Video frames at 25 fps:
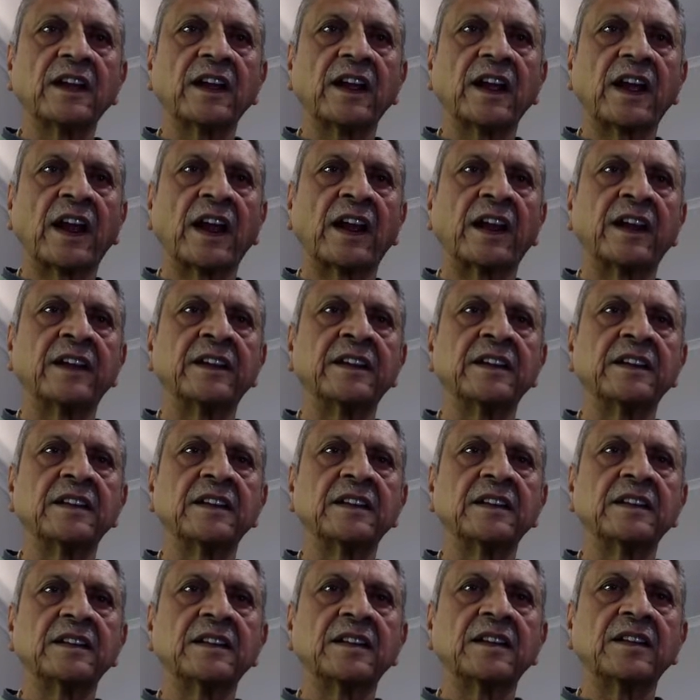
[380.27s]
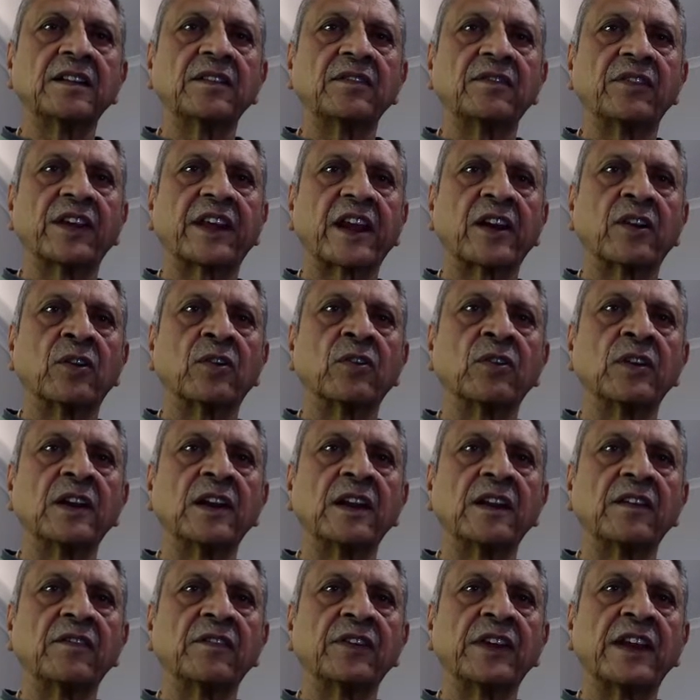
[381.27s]
and we
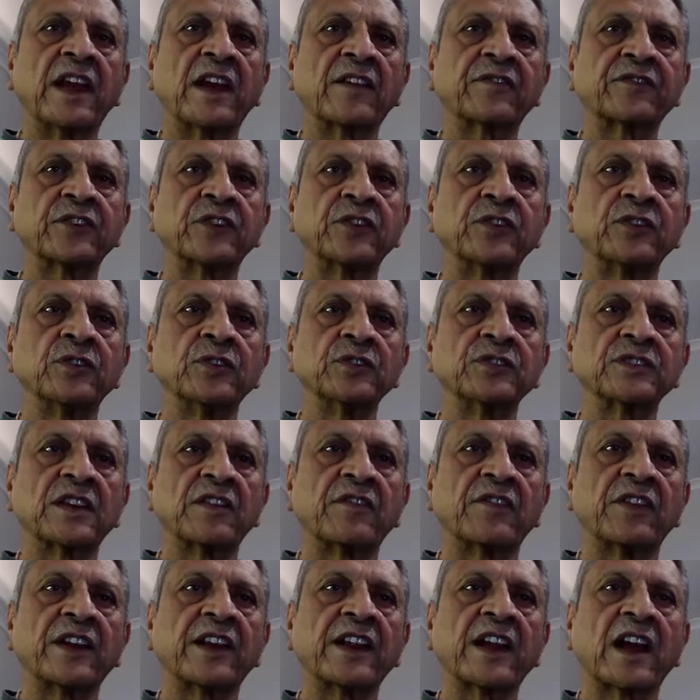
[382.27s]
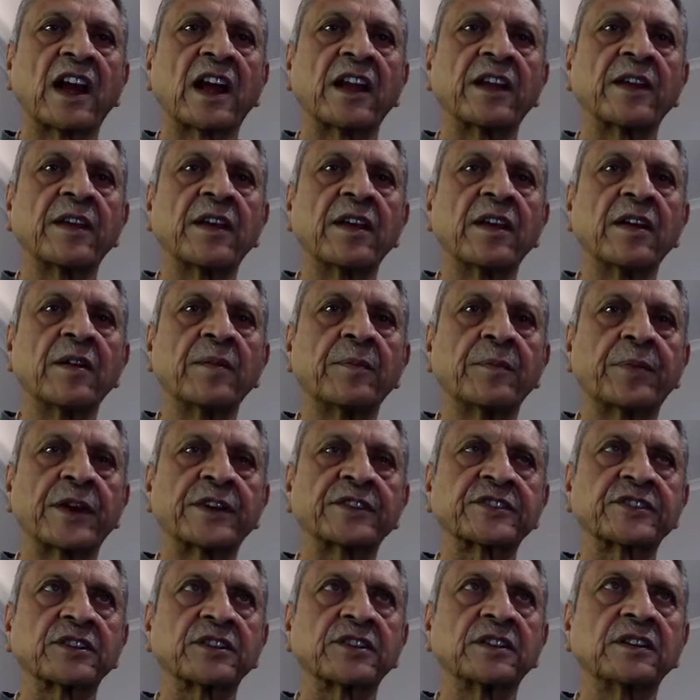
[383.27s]
have to use a very high
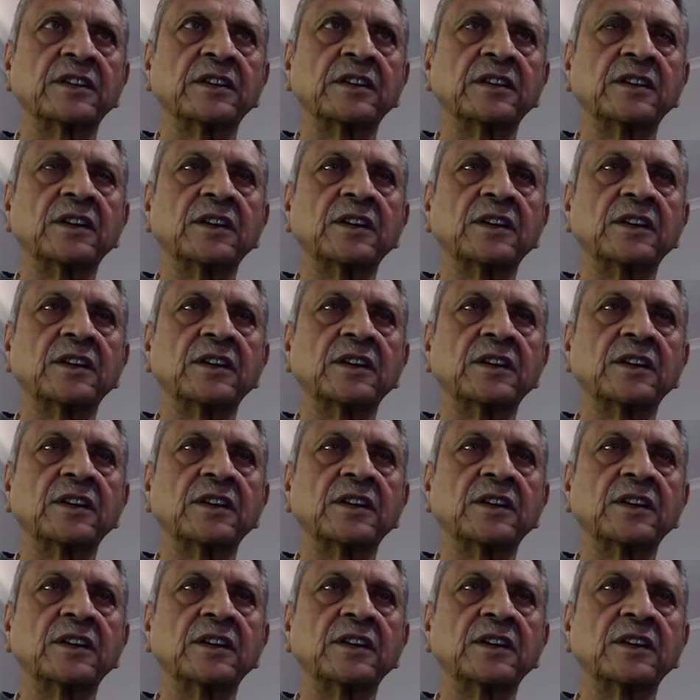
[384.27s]
pressure